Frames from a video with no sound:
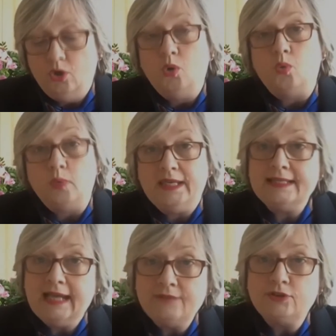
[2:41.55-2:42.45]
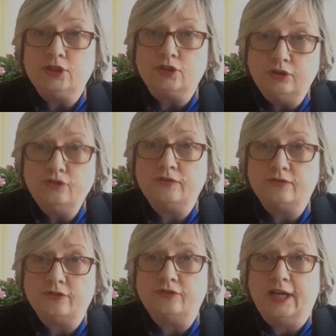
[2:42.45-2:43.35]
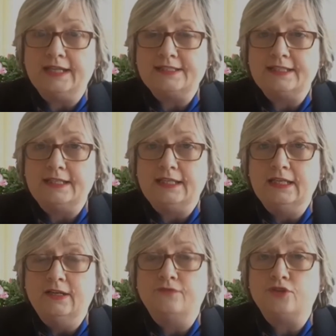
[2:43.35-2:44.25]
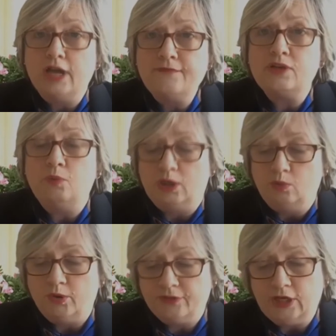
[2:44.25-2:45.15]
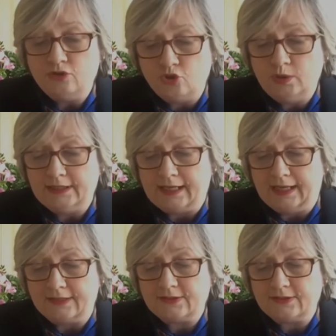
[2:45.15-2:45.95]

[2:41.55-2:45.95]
We can have an inclusive society for everyone without doing that.